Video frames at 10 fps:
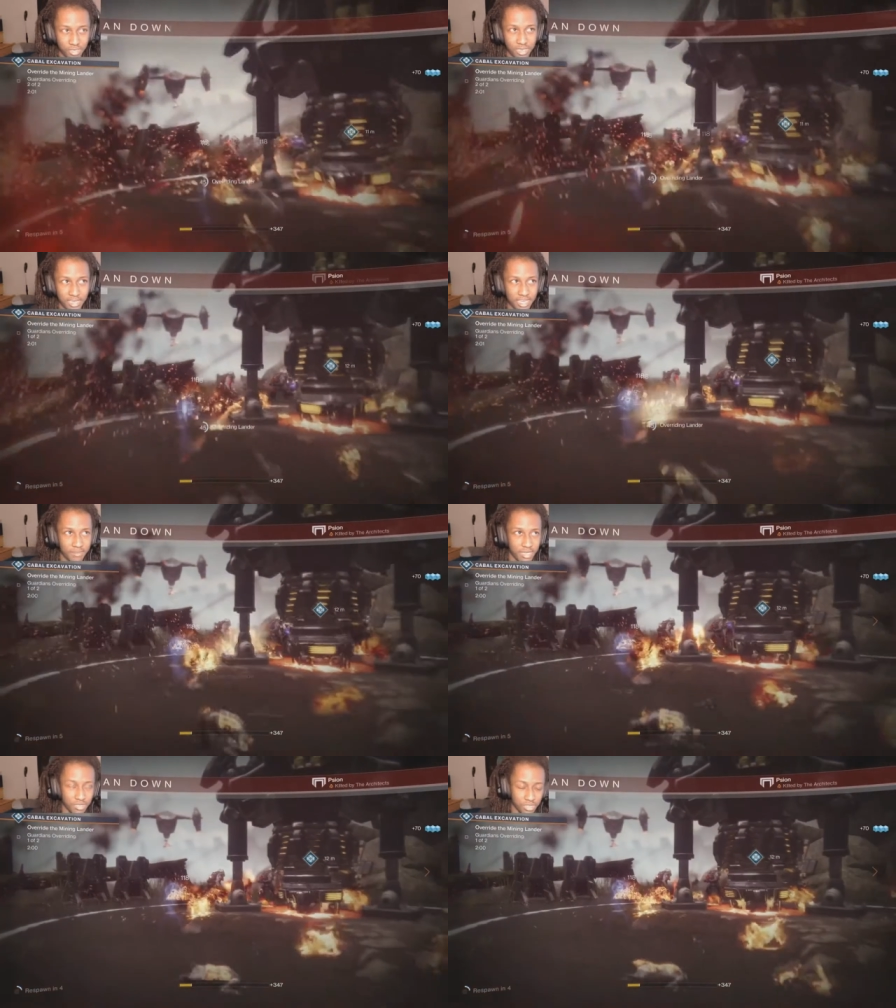or
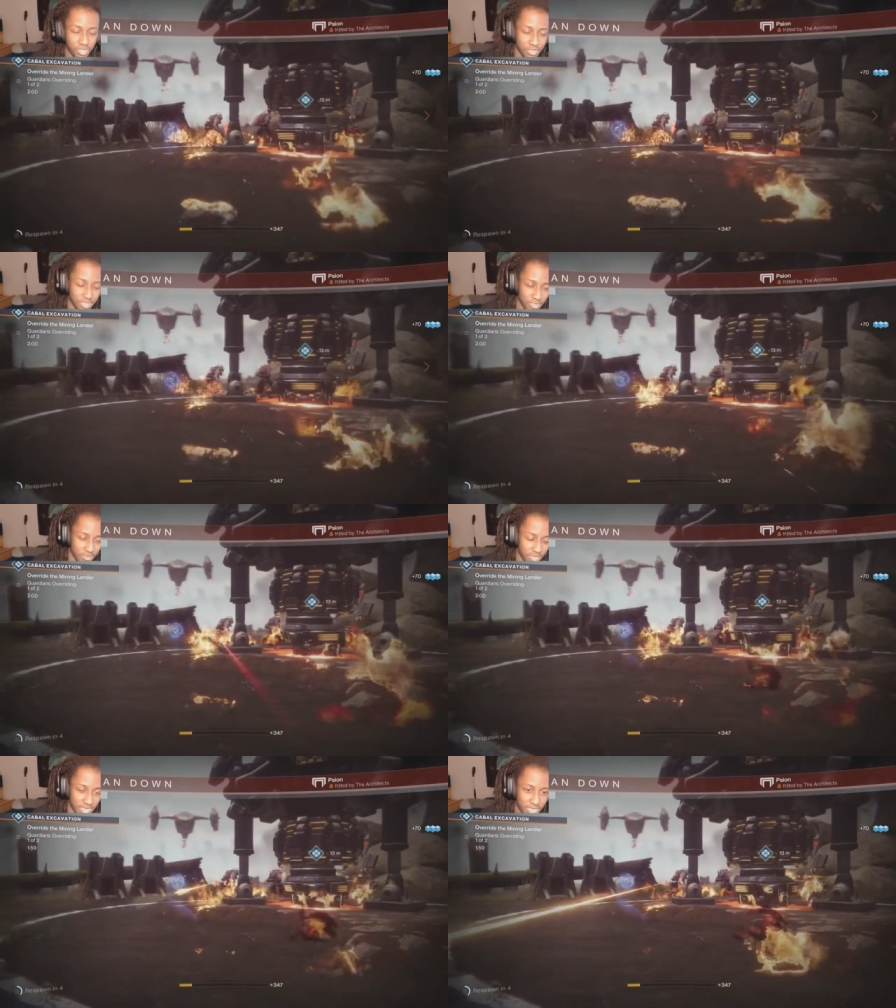anybody who's close to the
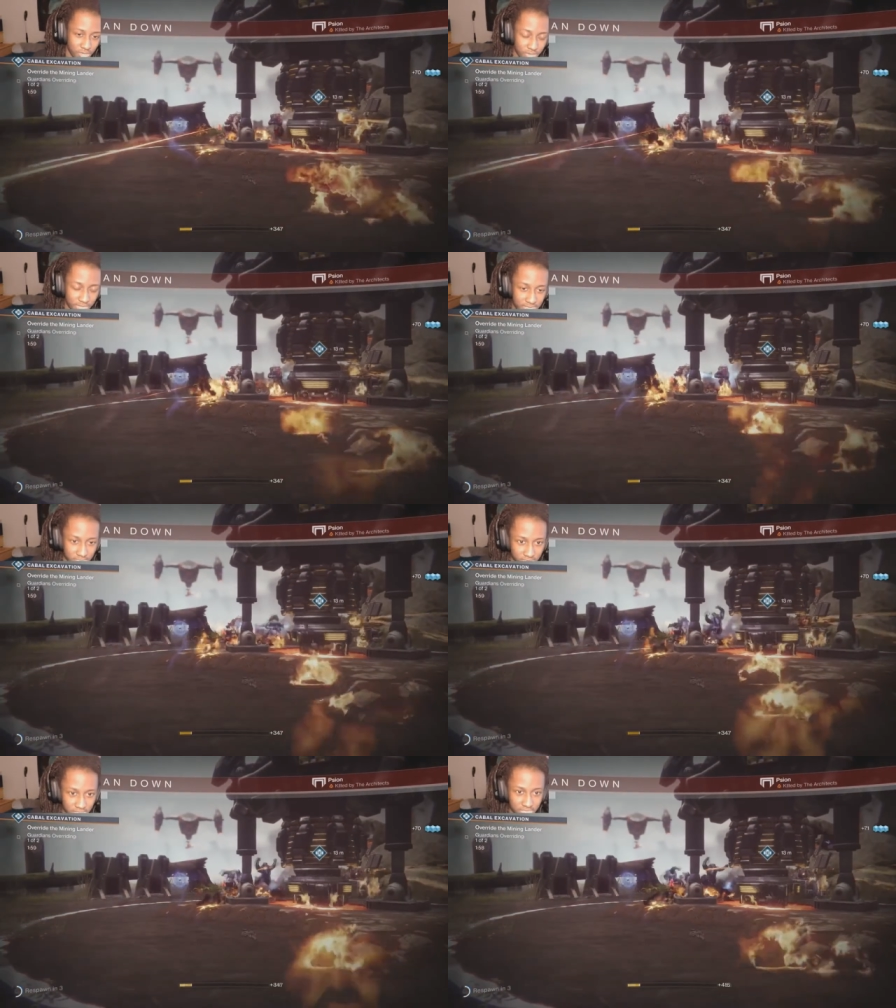grenade on that
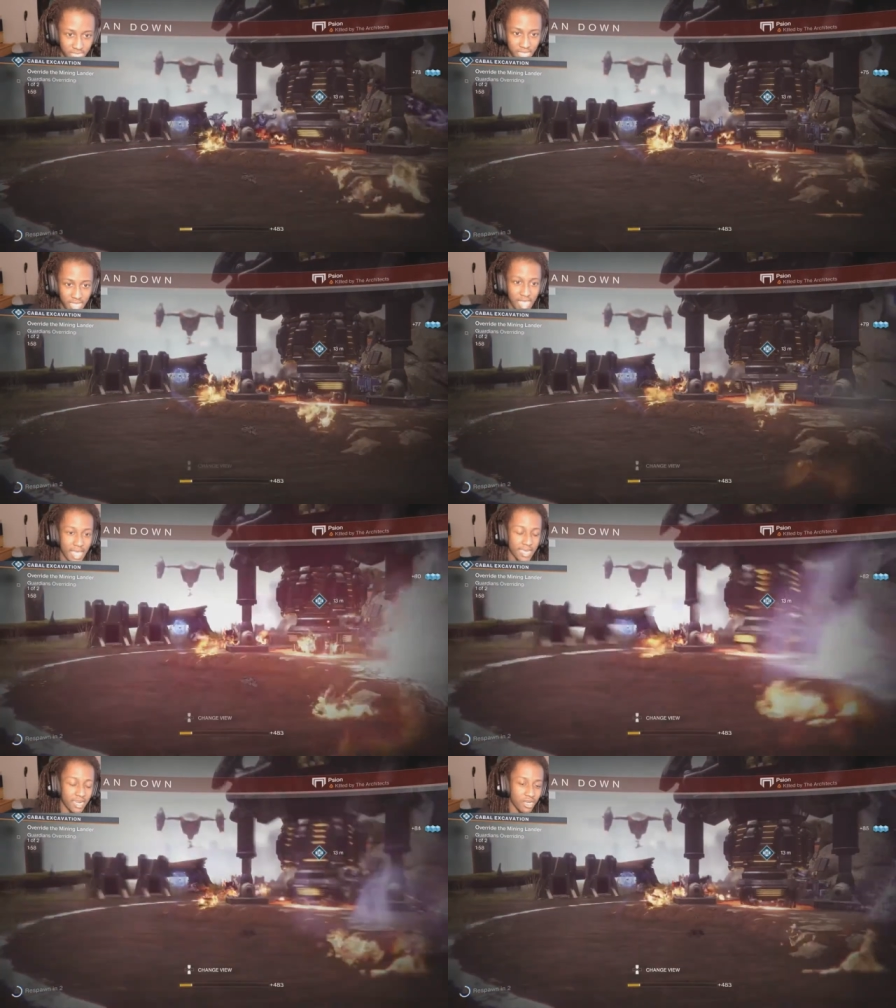target.
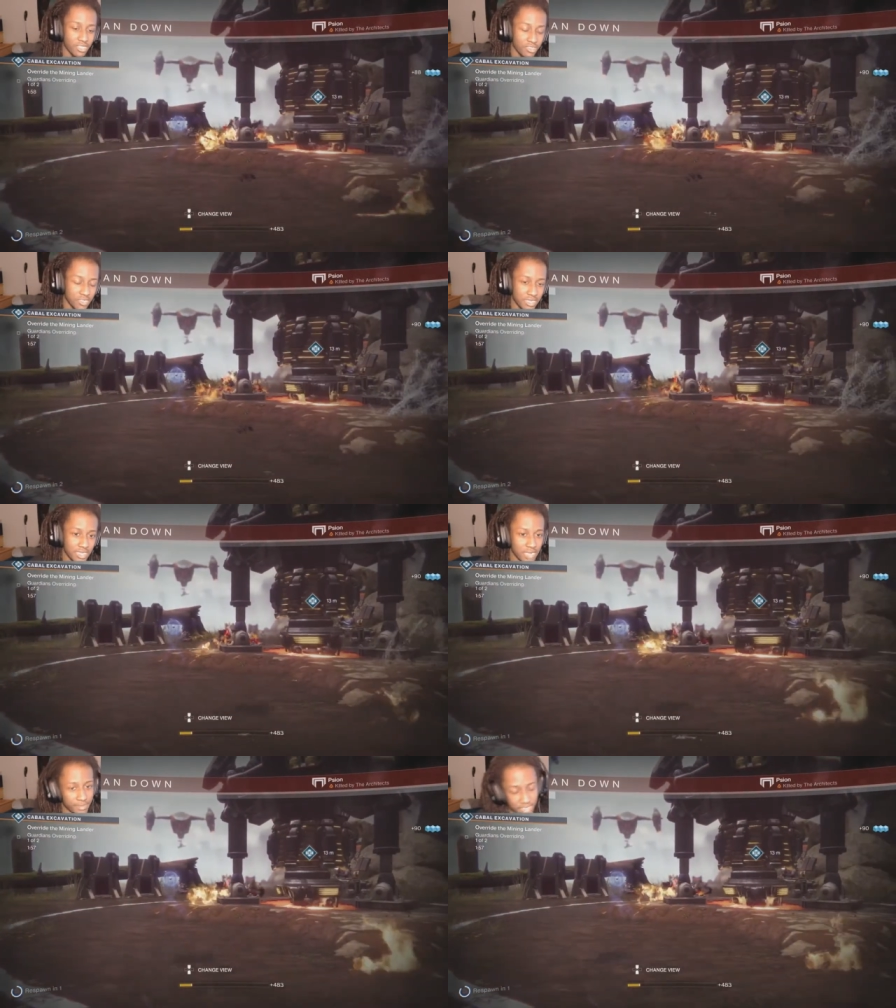And it also does
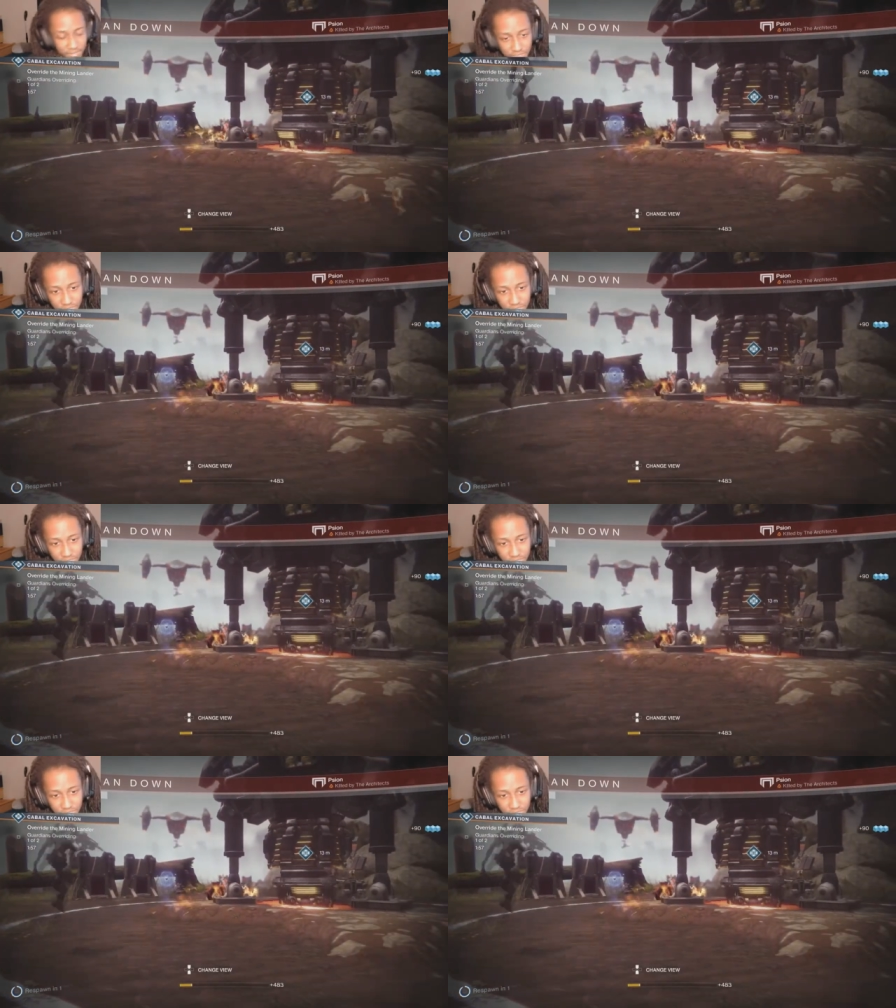damage if you